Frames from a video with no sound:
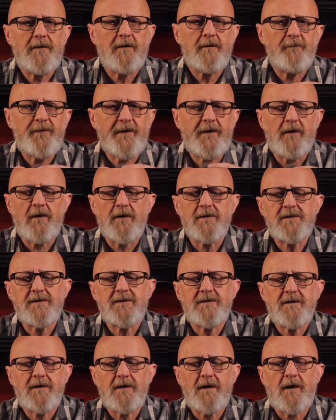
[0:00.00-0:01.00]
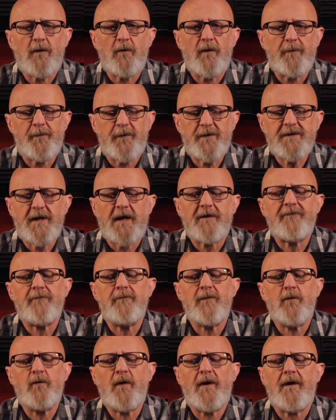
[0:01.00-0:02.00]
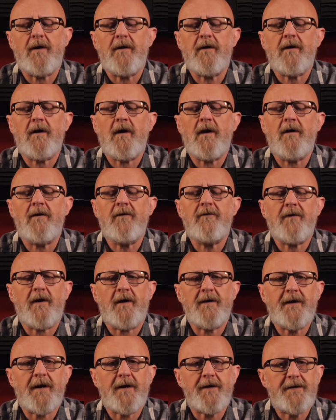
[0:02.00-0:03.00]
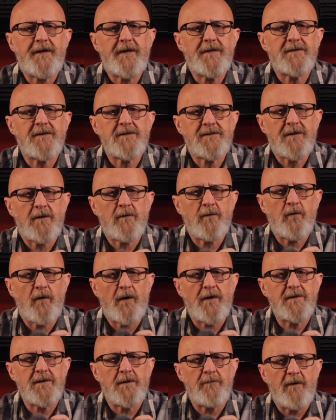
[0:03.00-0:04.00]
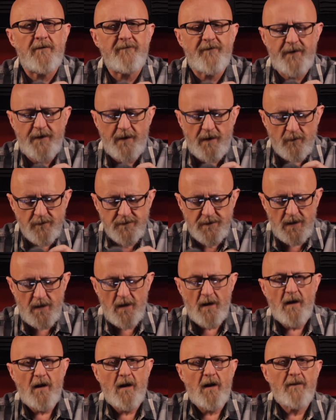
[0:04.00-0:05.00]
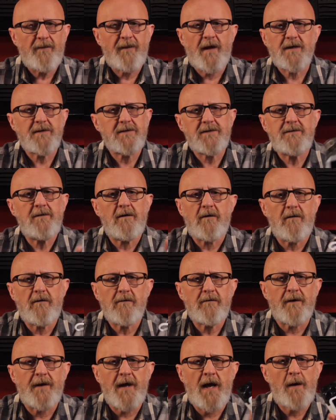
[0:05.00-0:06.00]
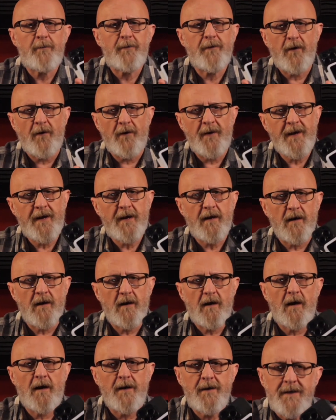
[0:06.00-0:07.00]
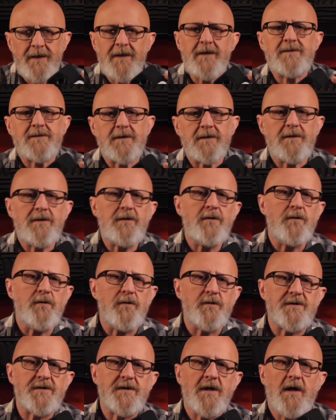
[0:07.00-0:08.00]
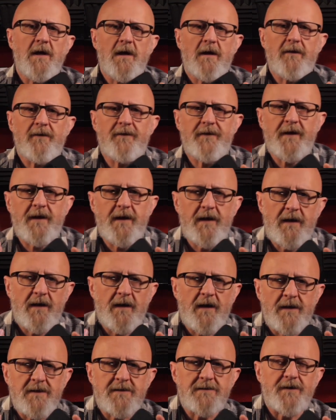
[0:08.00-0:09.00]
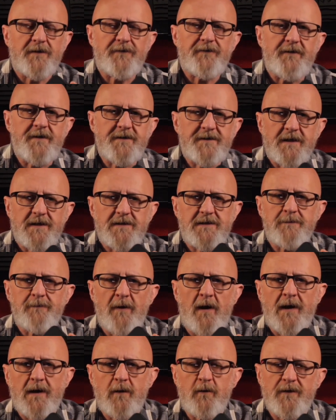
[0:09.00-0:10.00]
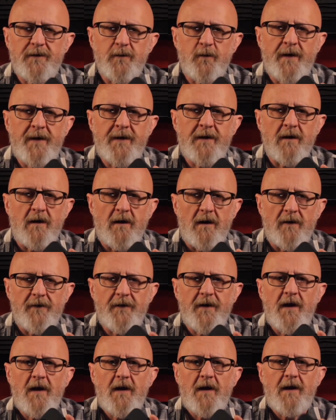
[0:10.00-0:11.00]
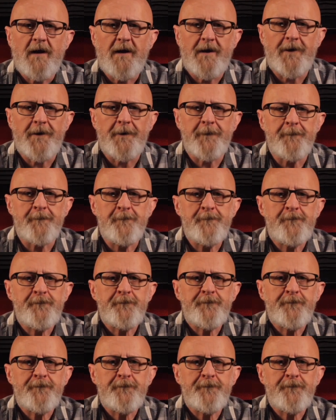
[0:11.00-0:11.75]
because I want to protect from the wind and get a decent sound quality on my videos. That's not going to happen on here. I need to use the Insta360 mic with the wind guard, and